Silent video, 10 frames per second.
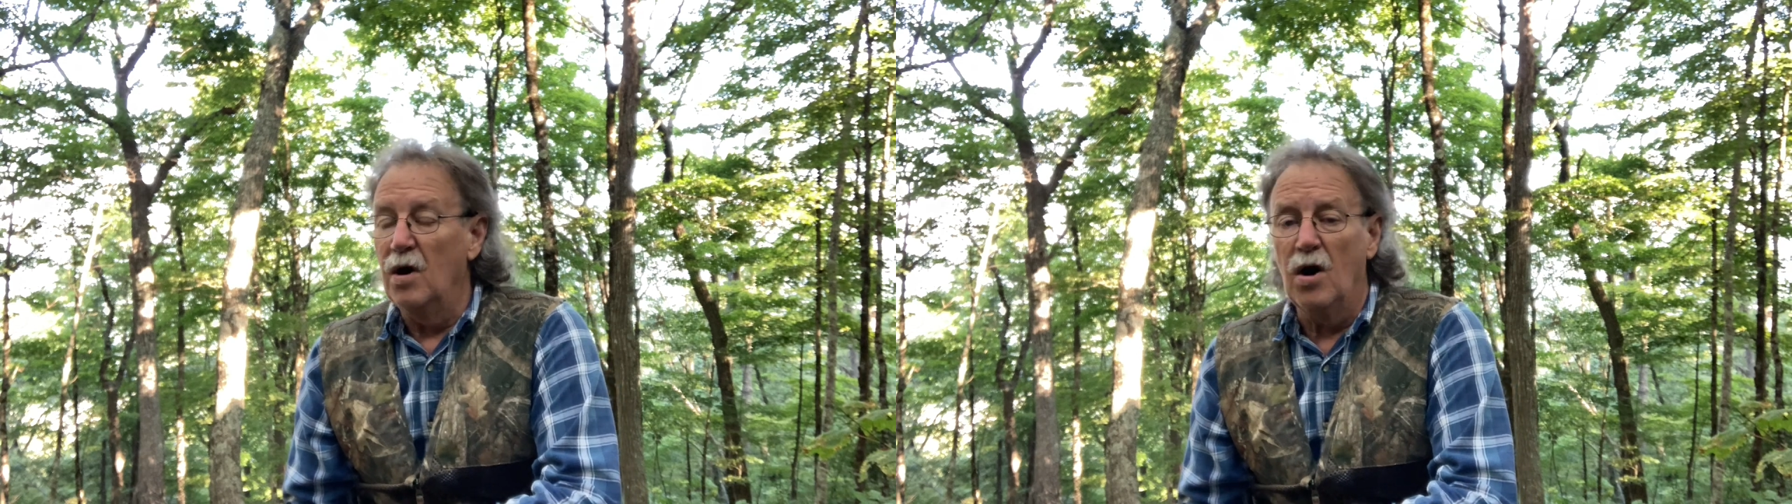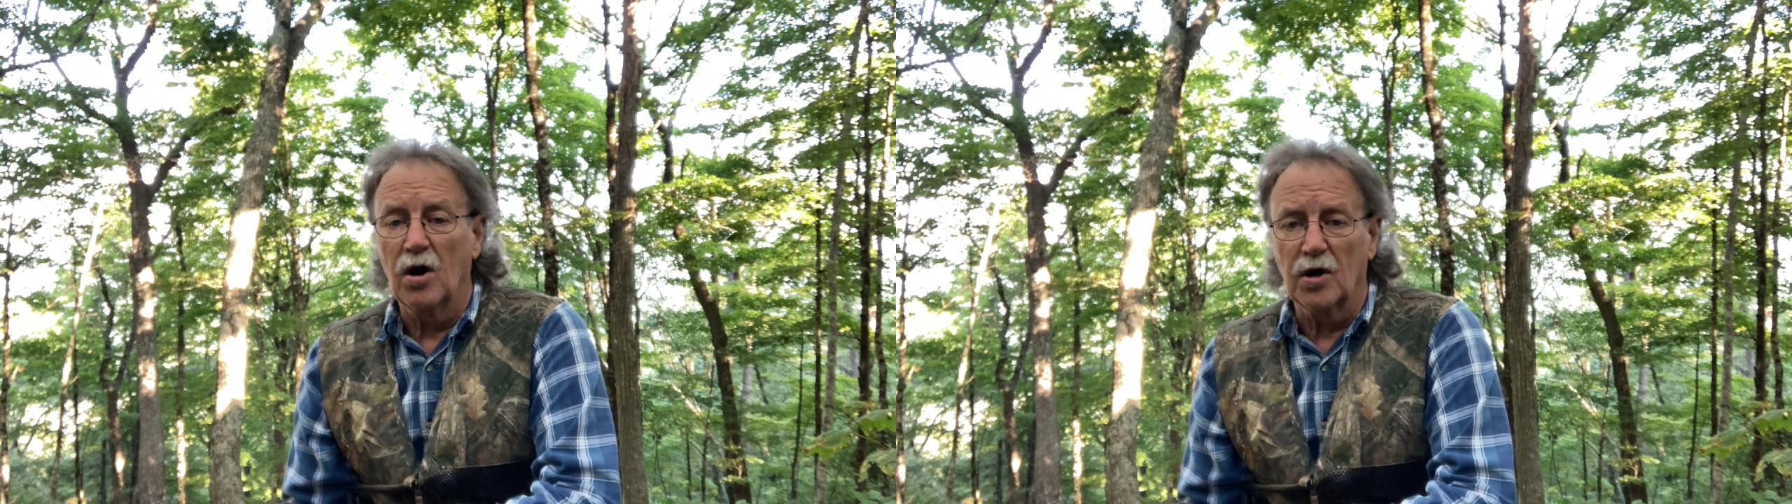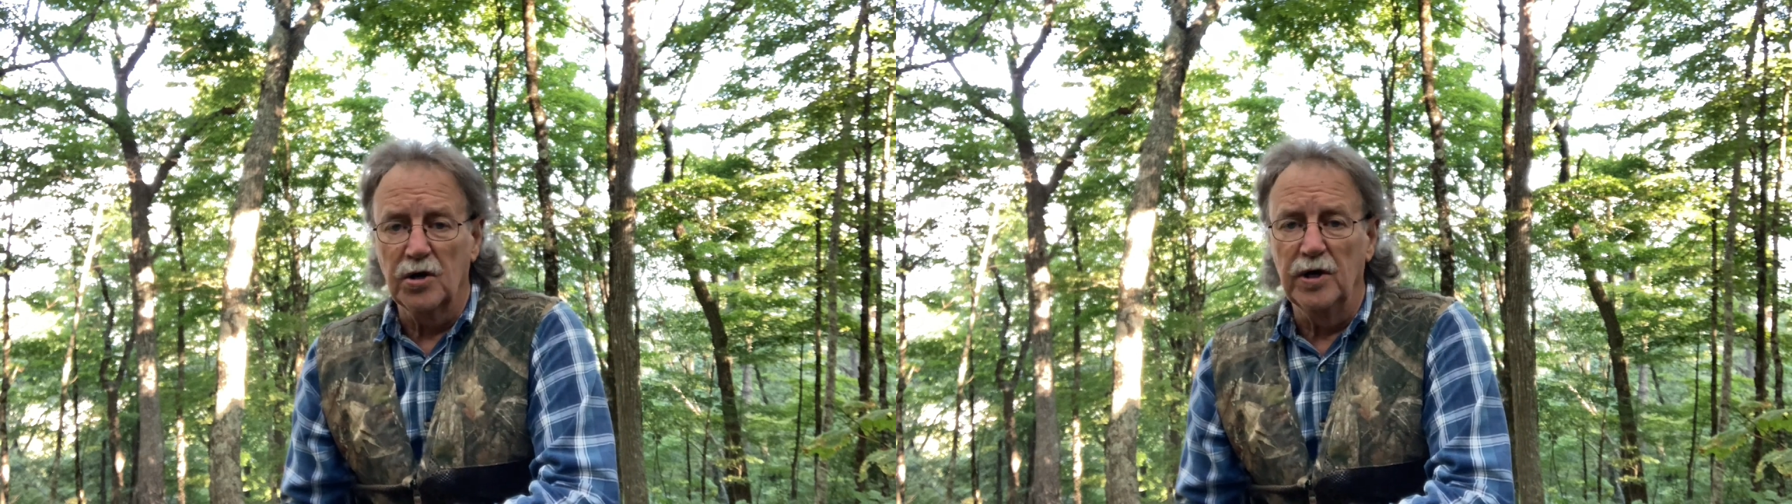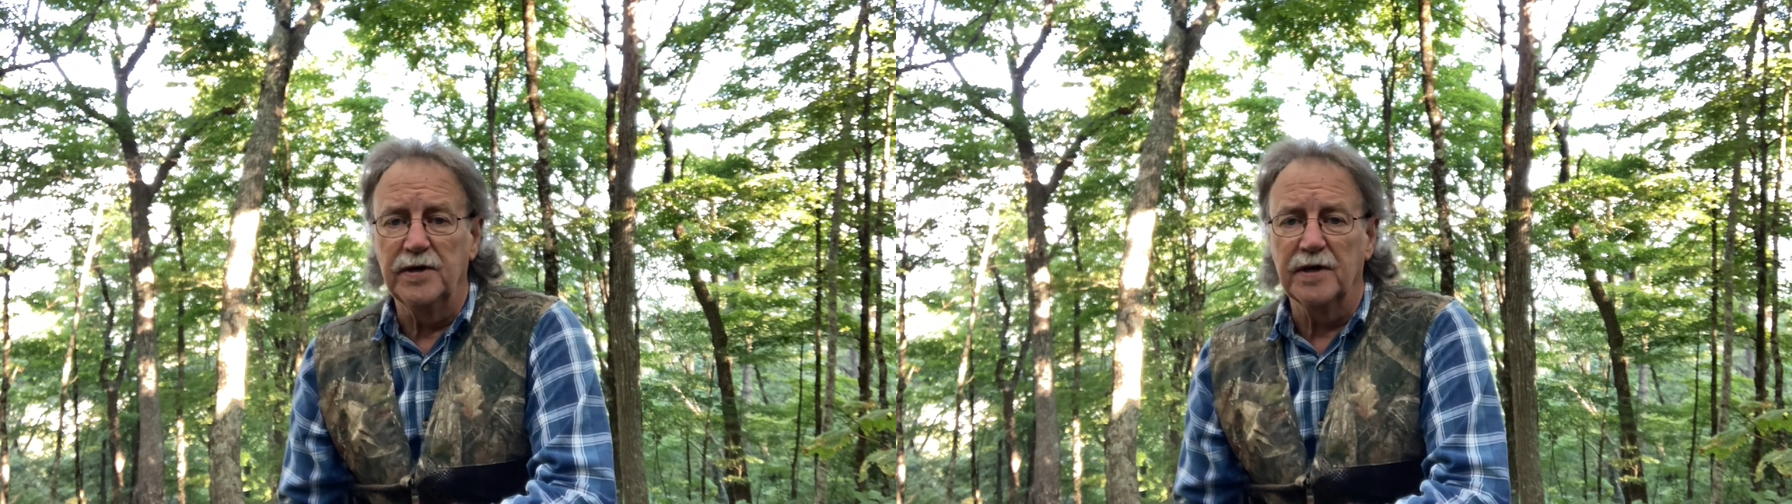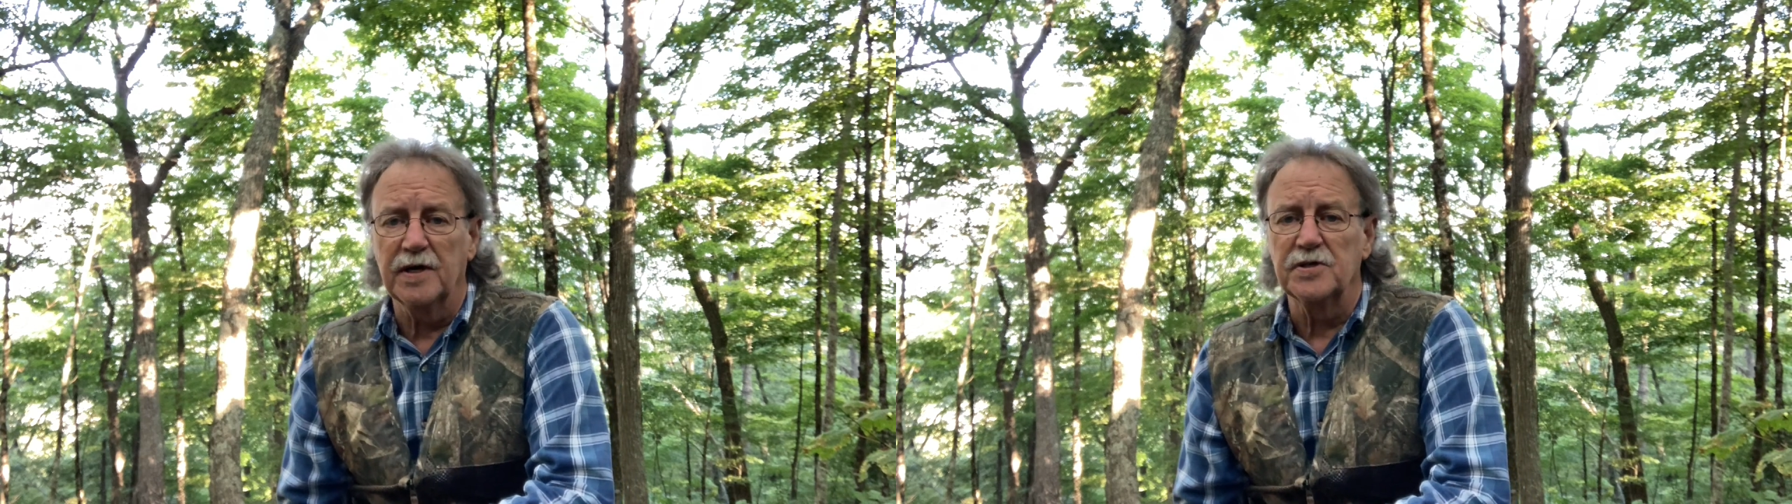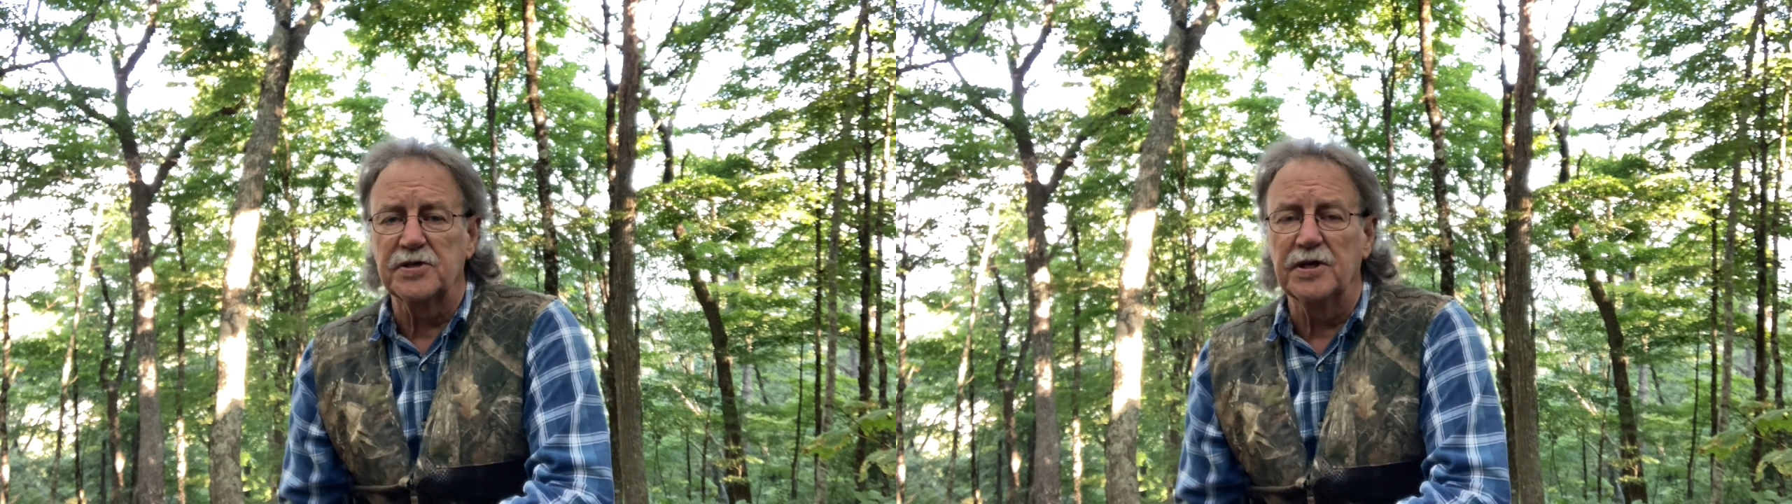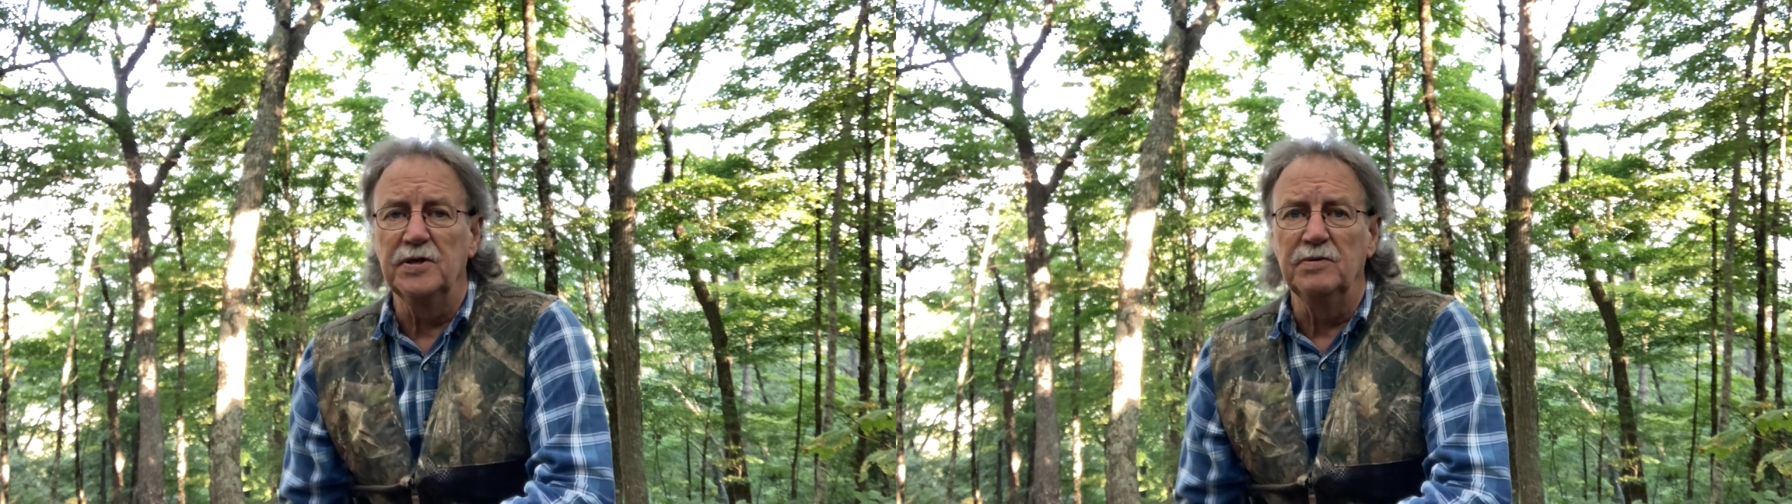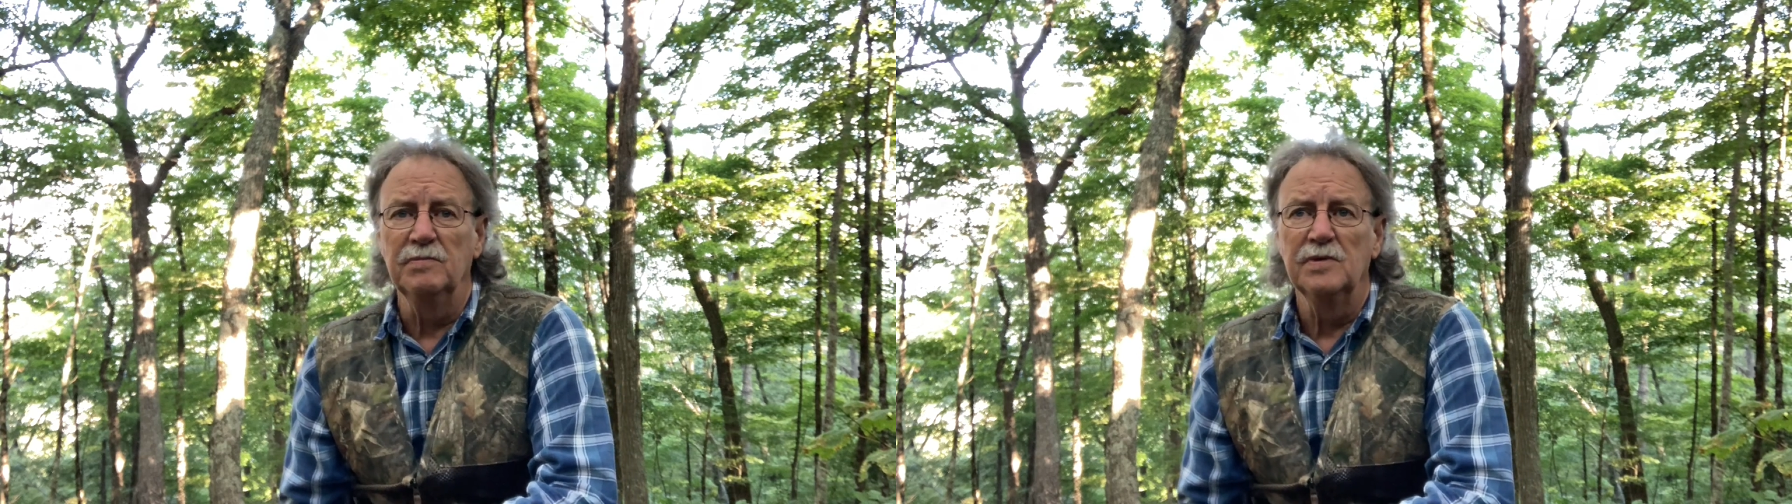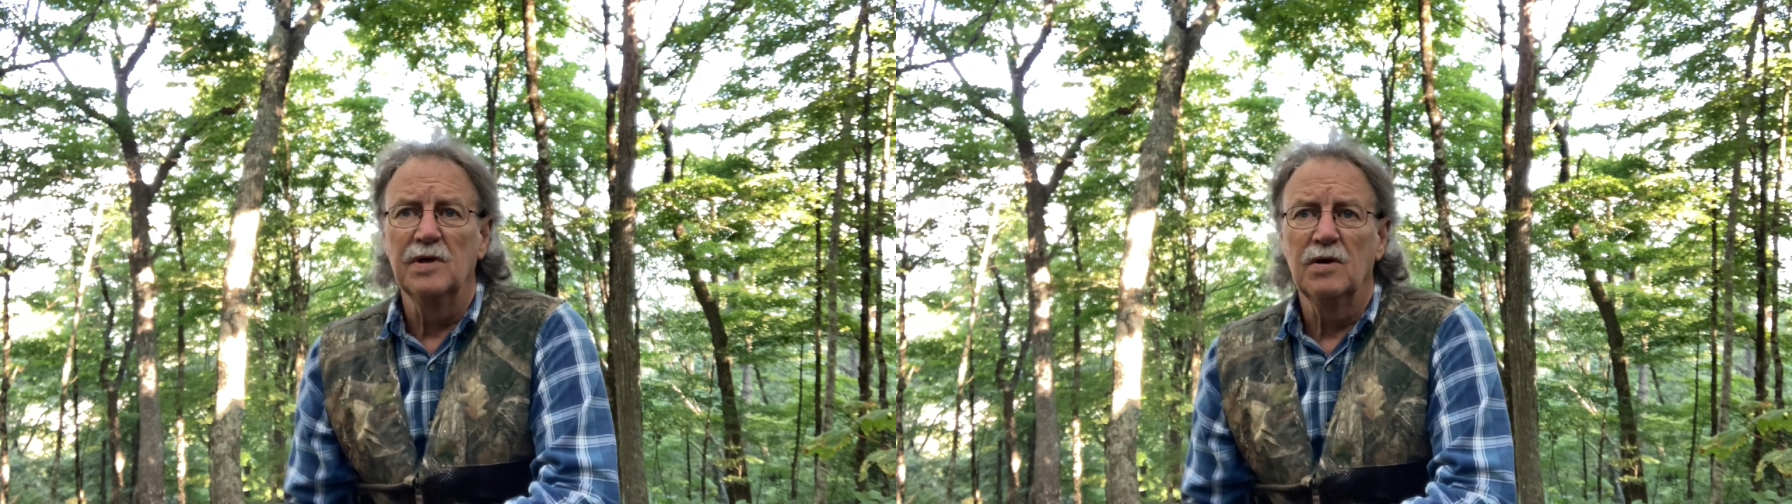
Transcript: are good to consume